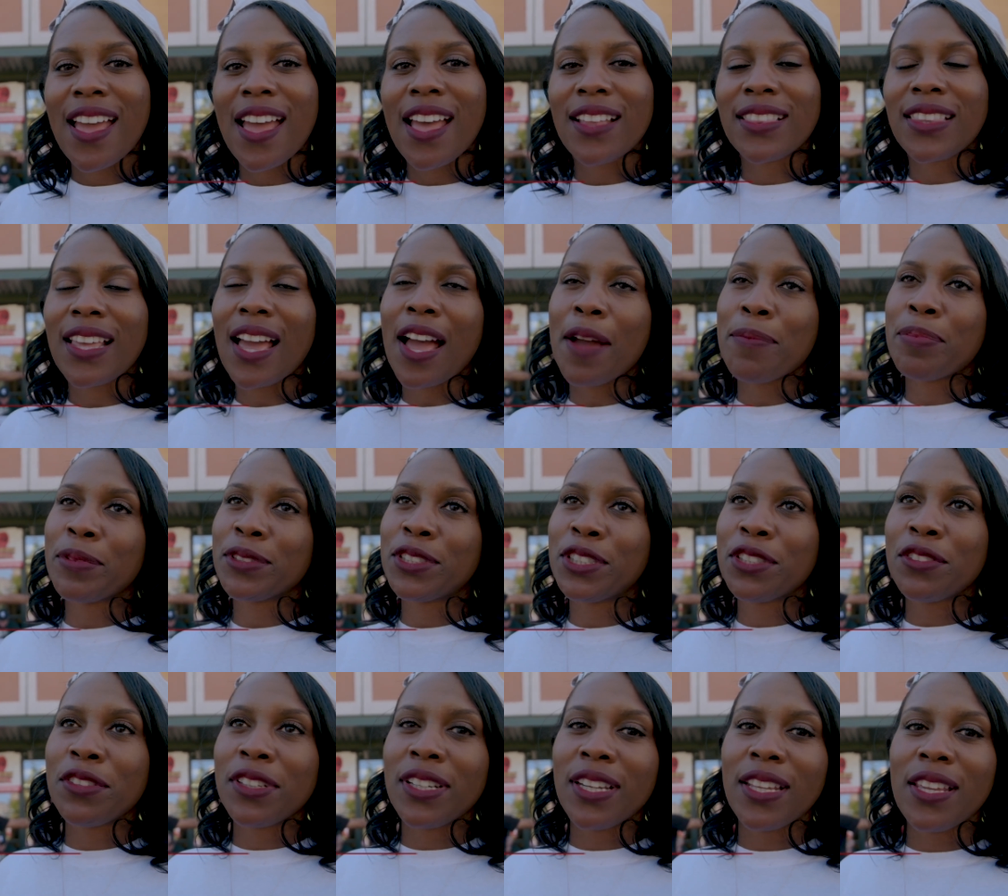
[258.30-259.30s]
at the
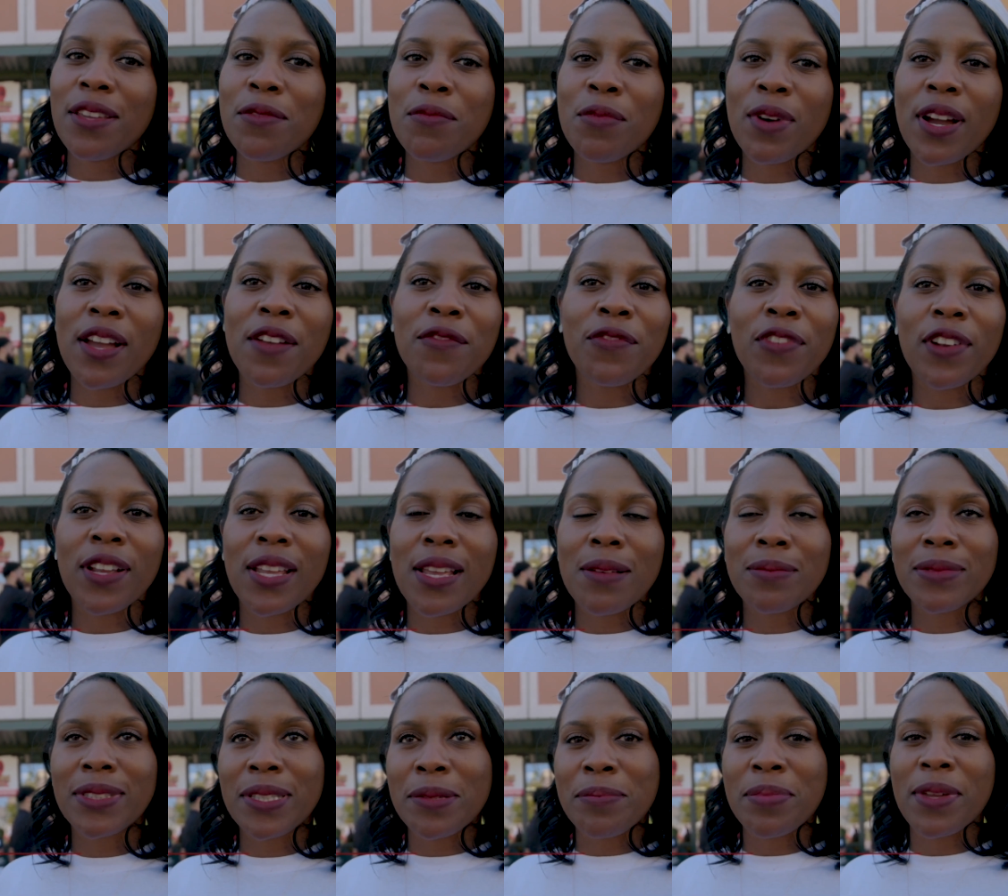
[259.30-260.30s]
opportunity, one, for
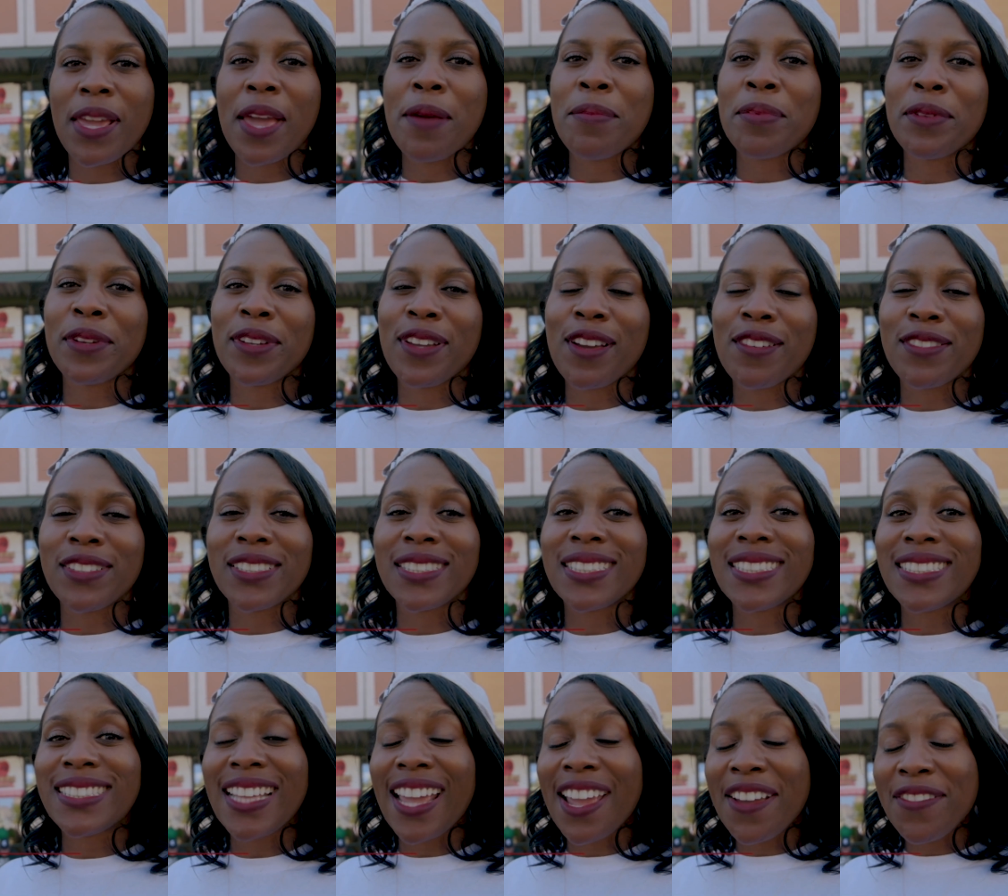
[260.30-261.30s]
him to be able to go to
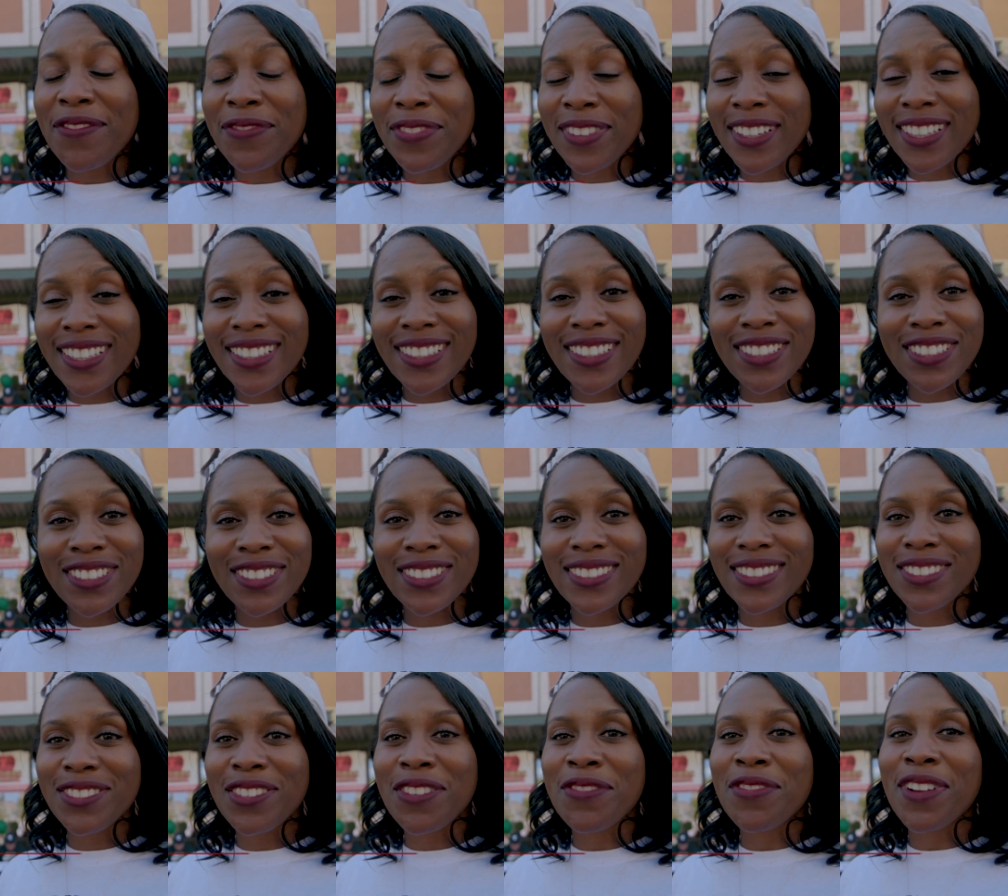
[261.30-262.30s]
Stanford
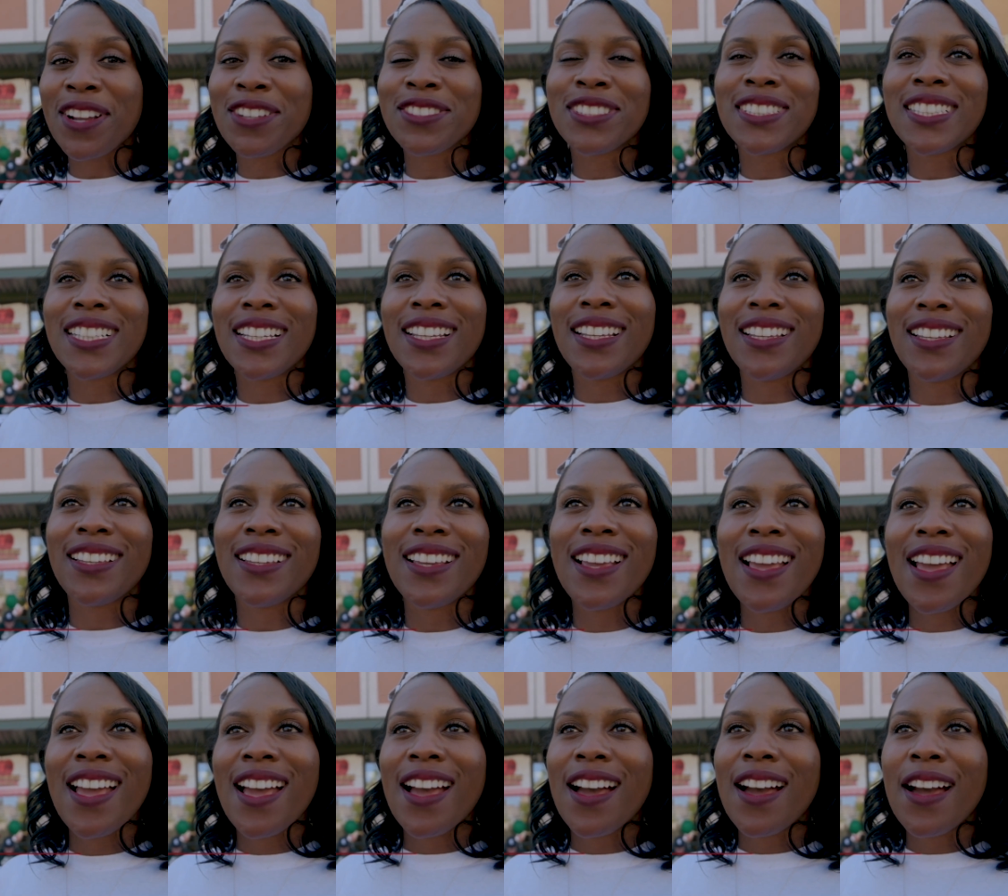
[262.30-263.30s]
University,
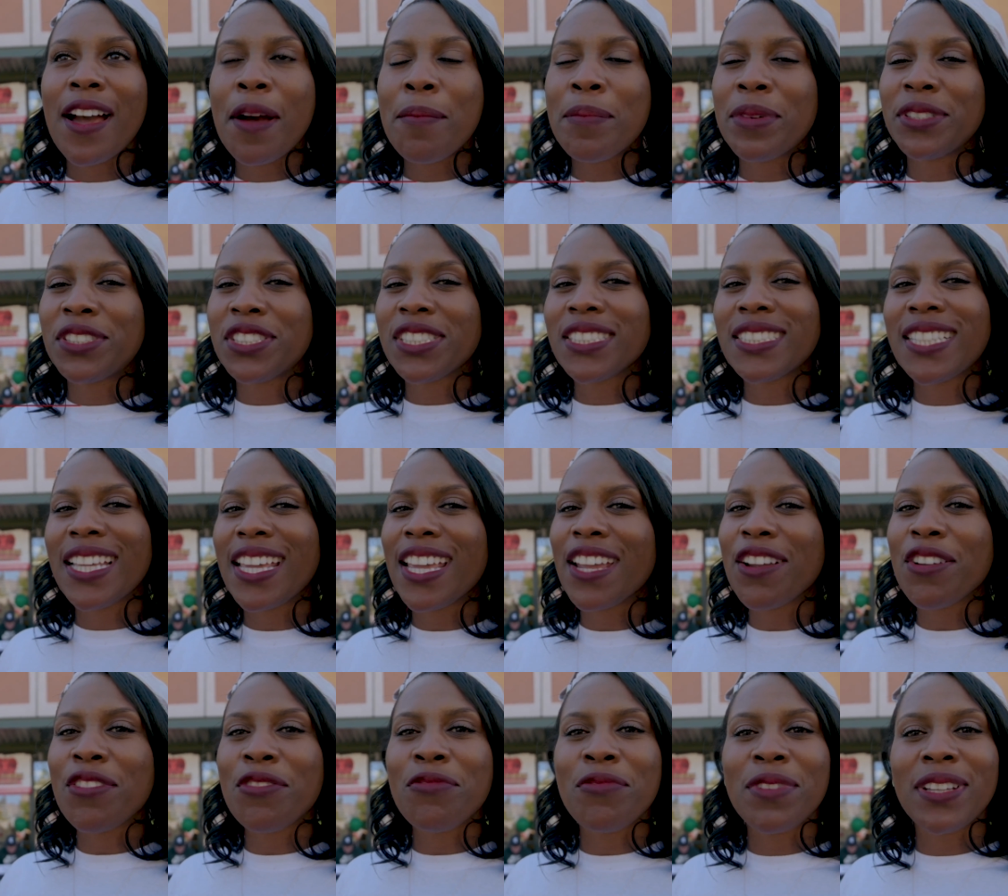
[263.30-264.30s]
um, but just
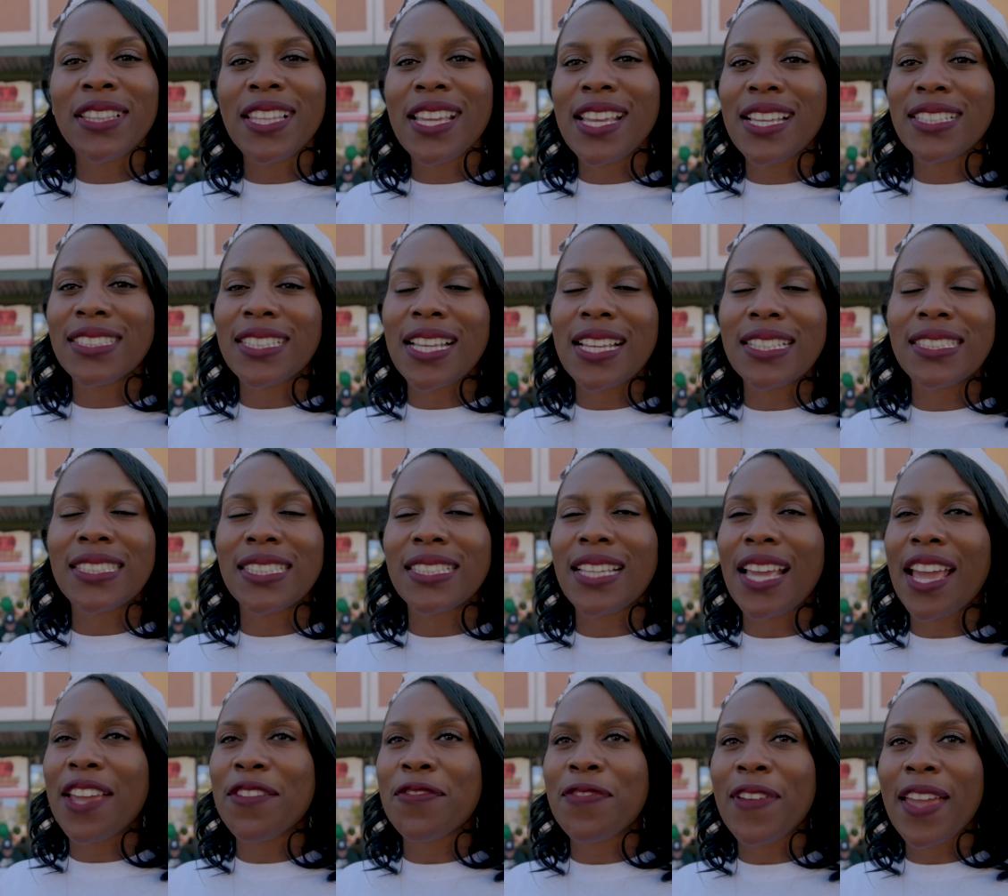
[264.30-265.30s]
here with his SCA